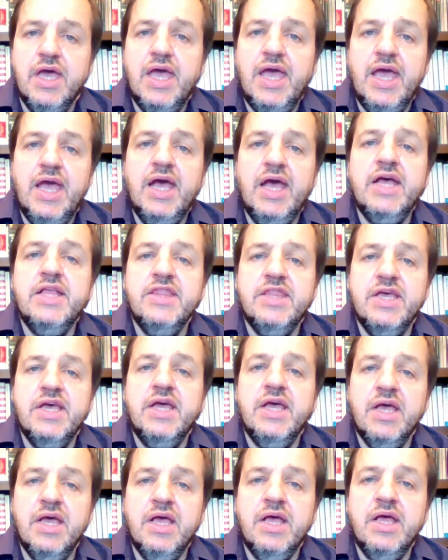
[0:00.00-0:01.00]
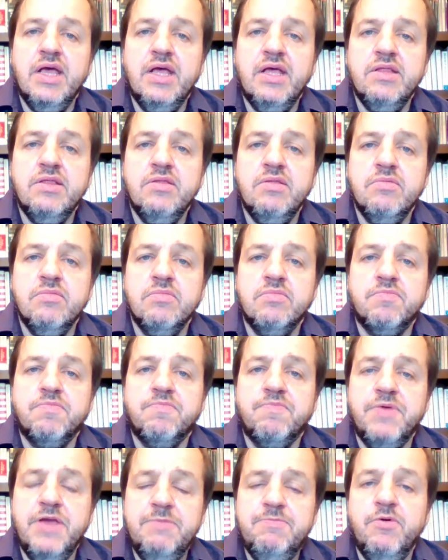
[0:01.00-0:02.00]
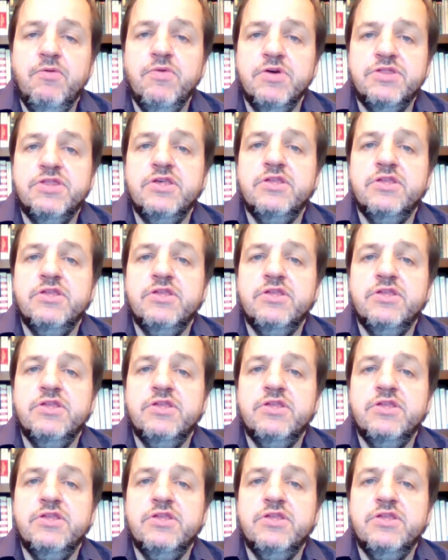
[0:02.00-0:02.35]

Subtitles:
and then people within